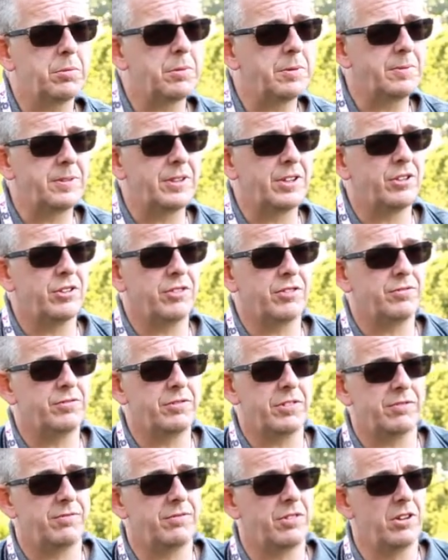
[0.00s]
been with
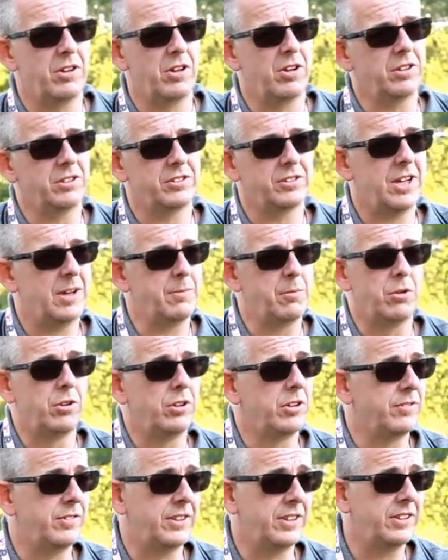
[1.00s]
us for a long time,
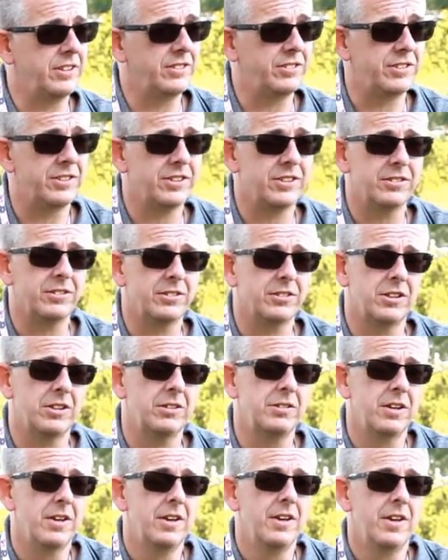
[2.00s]
all V's, So,